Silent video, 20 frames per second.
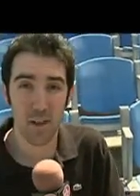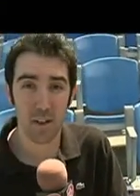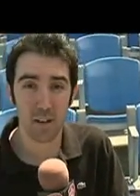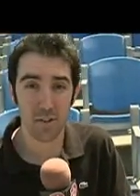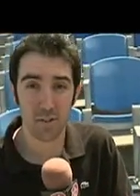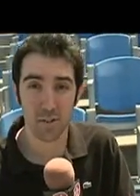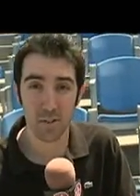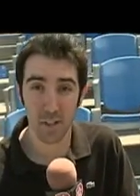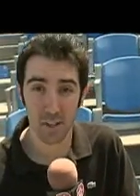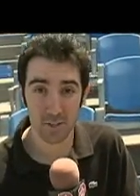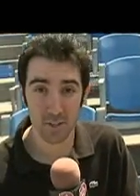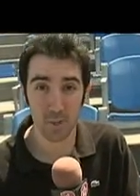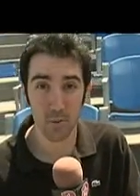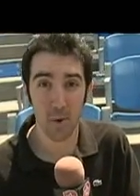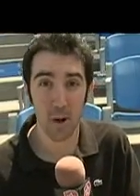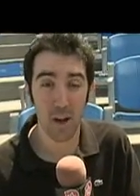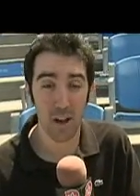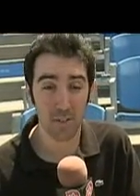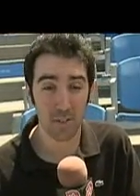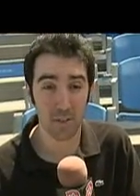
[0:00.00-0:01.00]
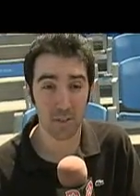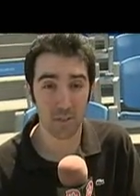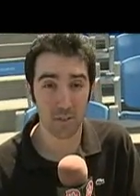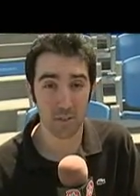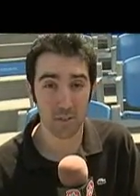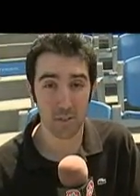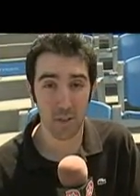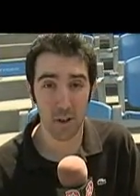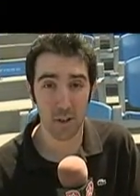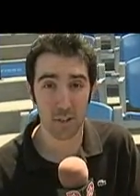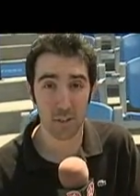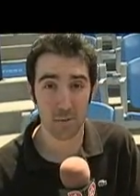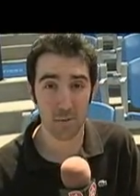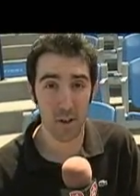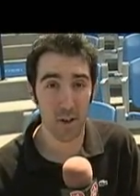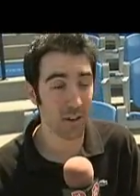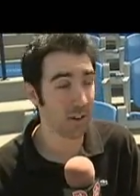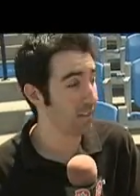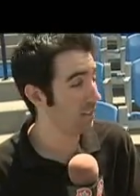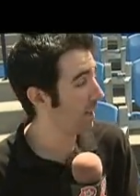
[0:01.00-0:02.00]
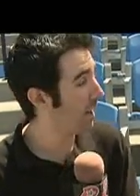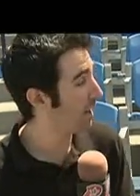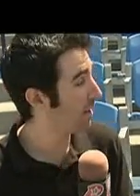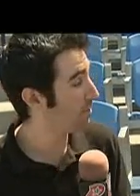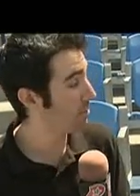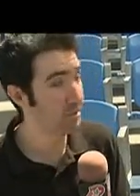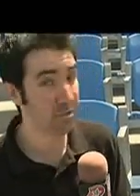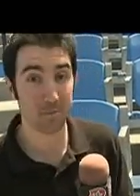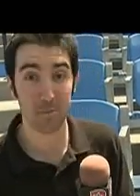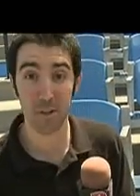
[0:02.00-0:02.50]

manager Dusty Wathen talks about a lot when